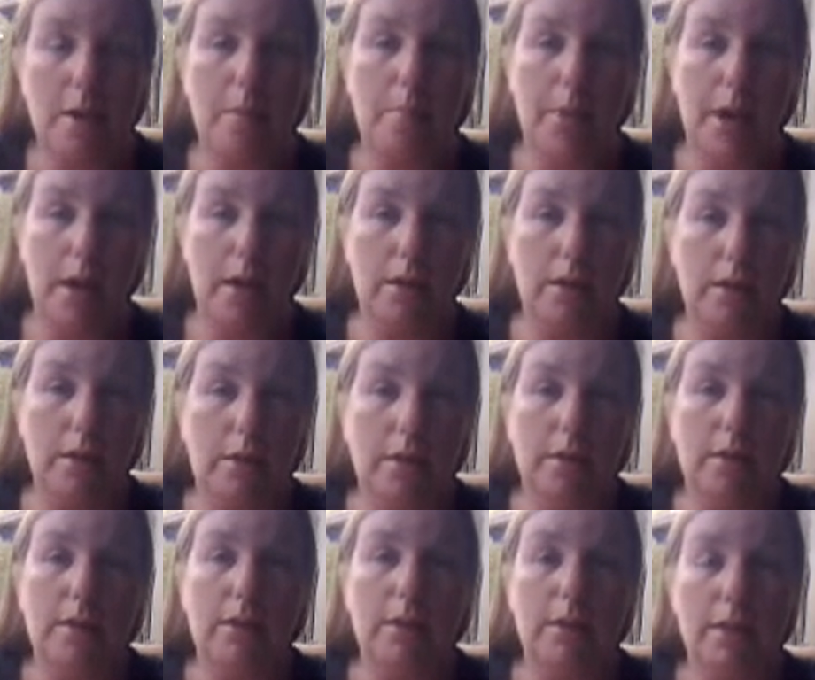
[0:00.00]
But
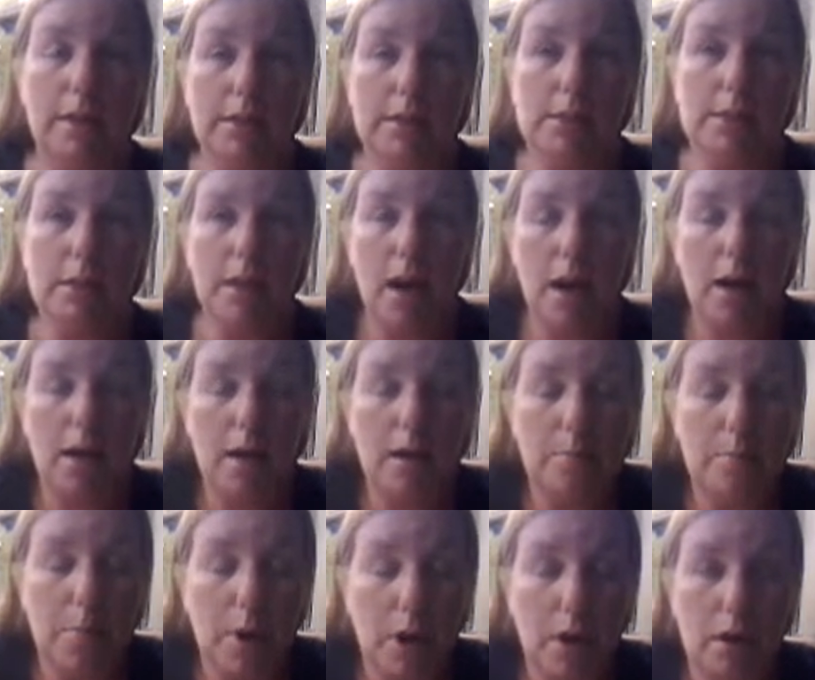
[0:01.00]
let's not
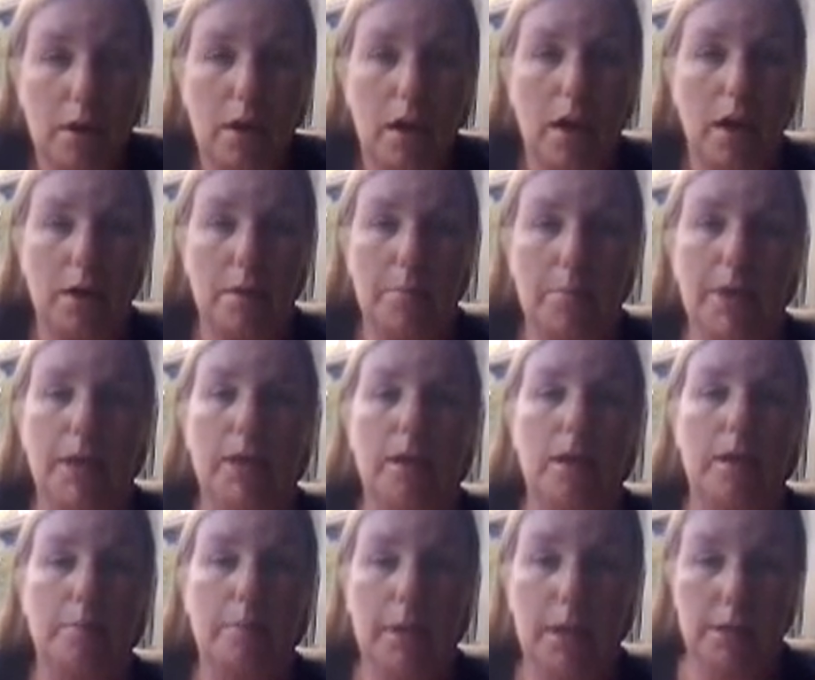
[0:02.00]
embark on a
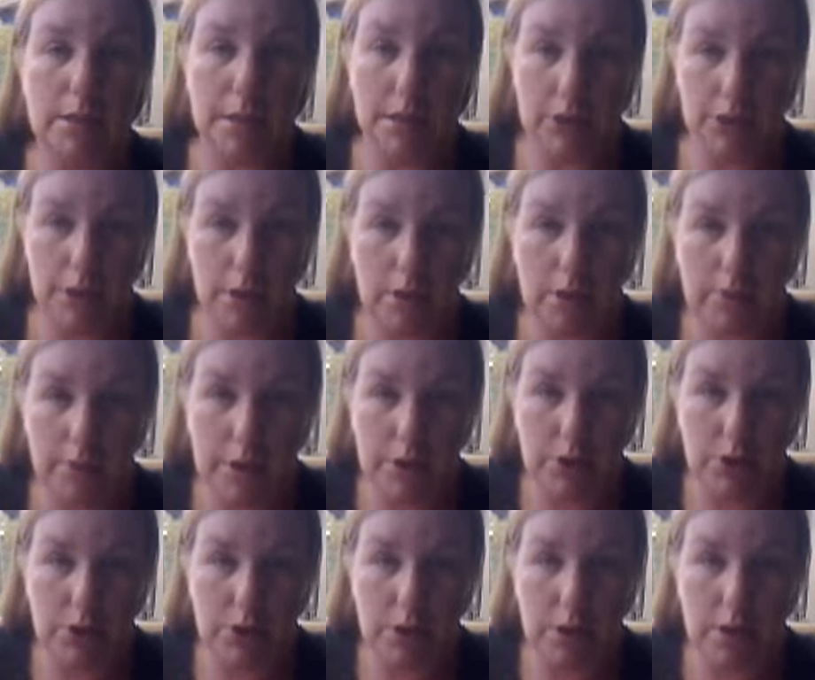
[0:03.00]
big meditation
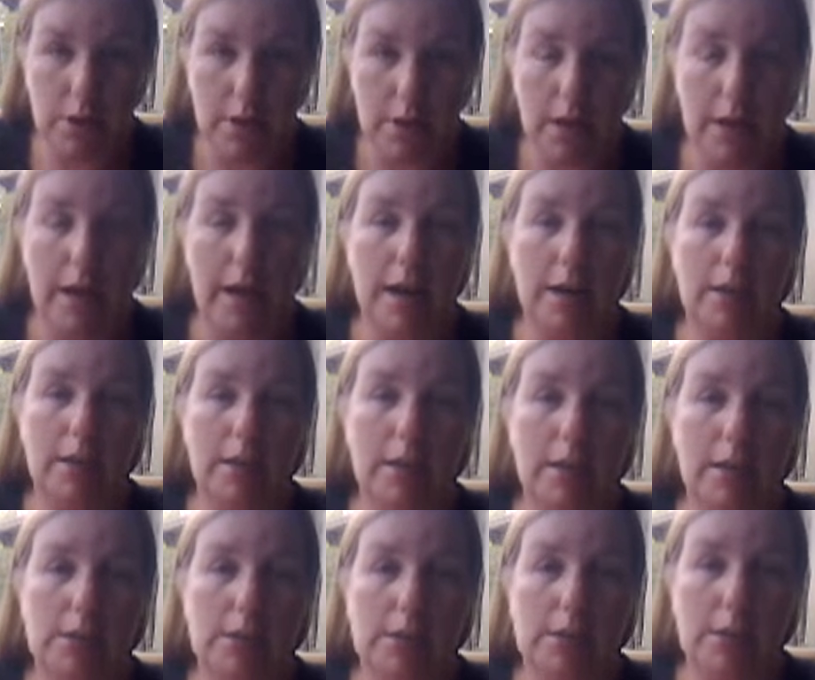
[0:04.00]
adventure, and
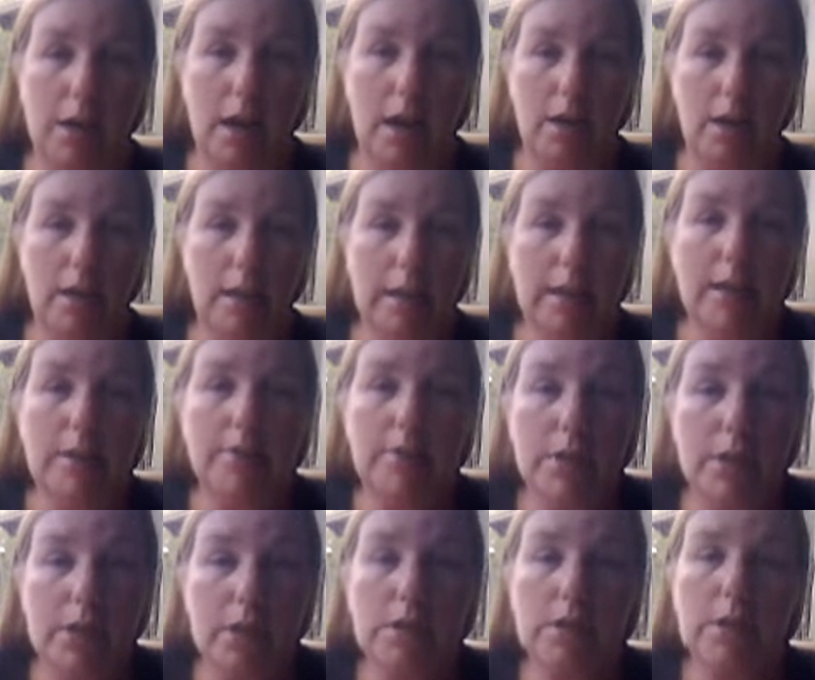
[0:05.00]
let's not
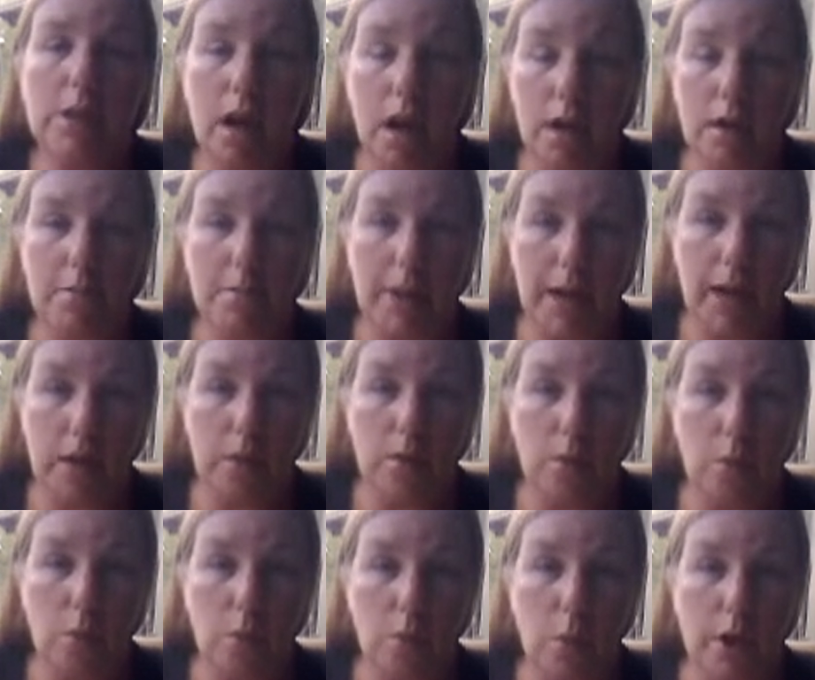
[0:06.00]
even talk about
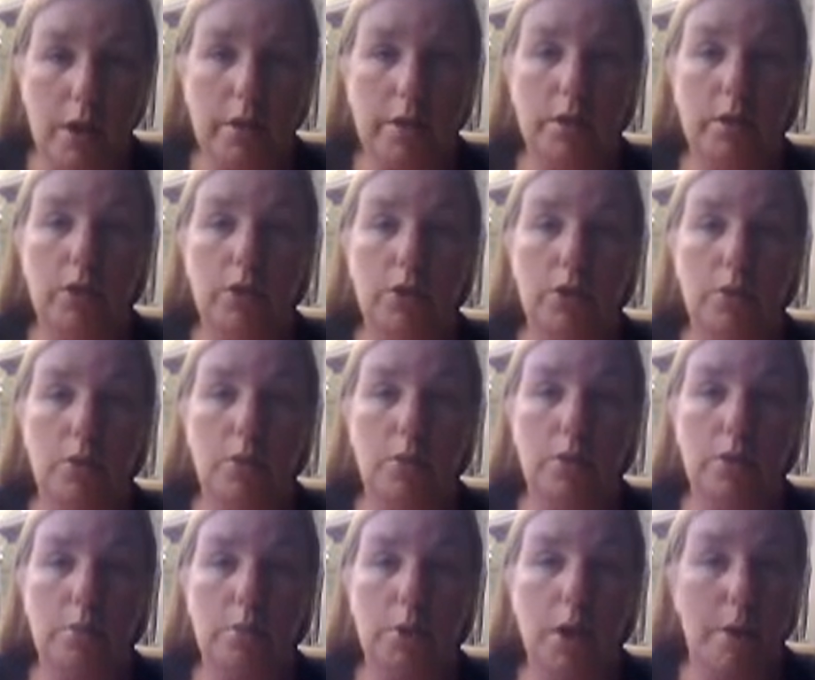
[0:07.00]
what
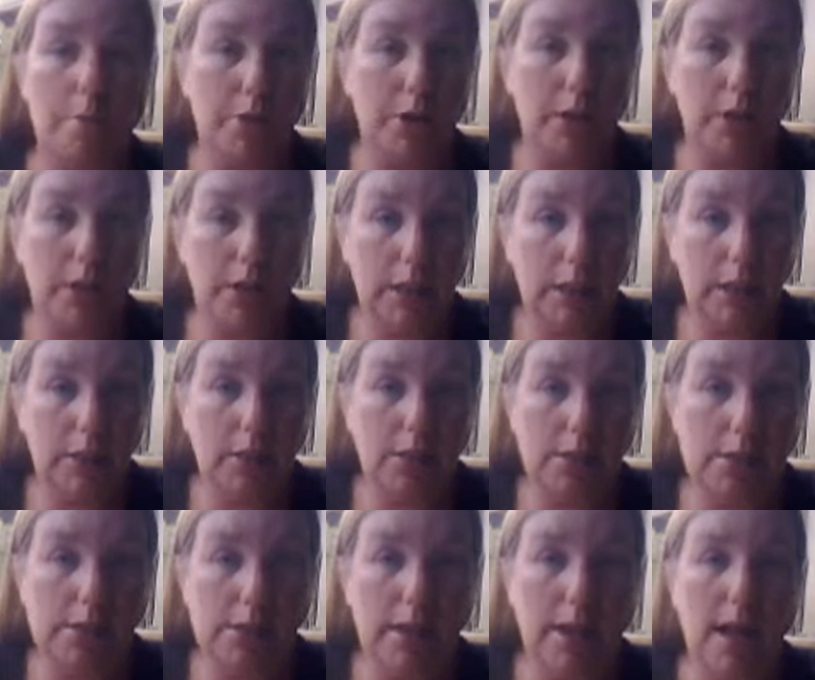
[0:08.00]
your primary clair
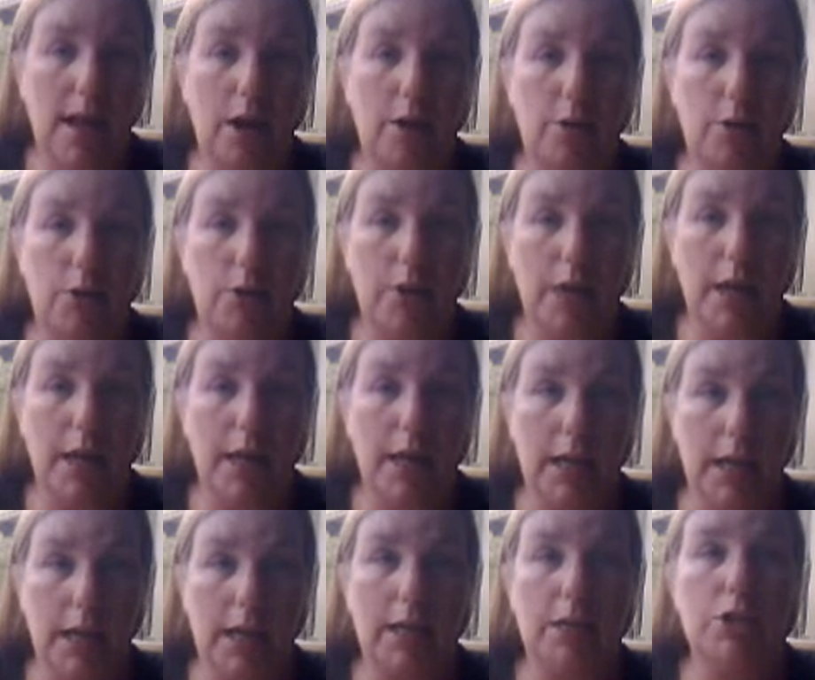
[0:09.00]
is and how you get
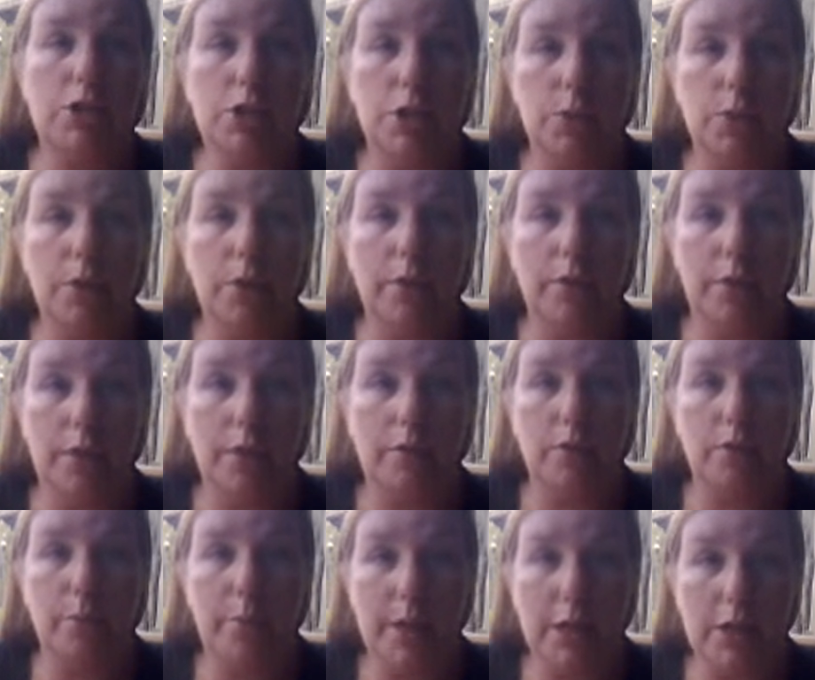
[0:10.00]
in intuitive
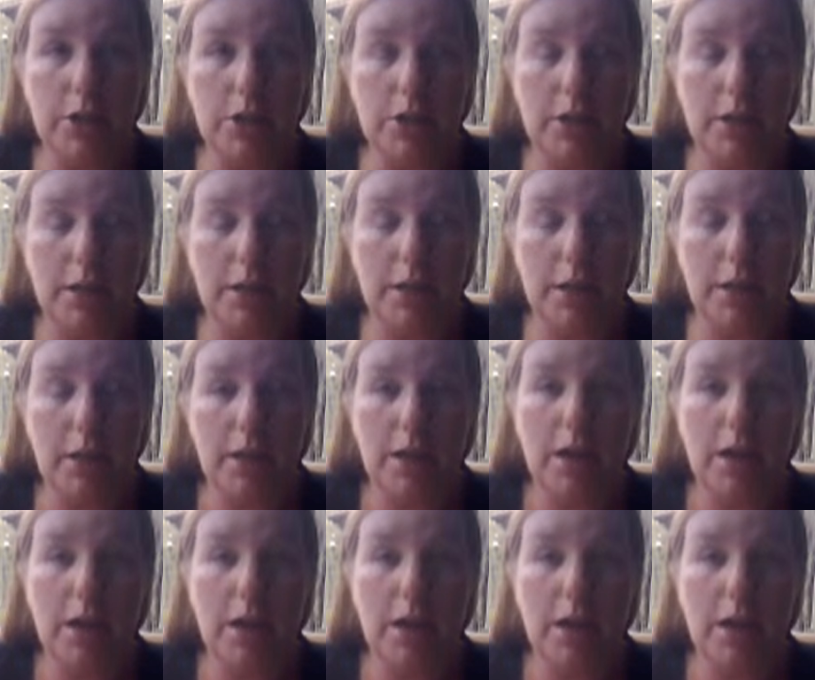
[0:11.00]
information.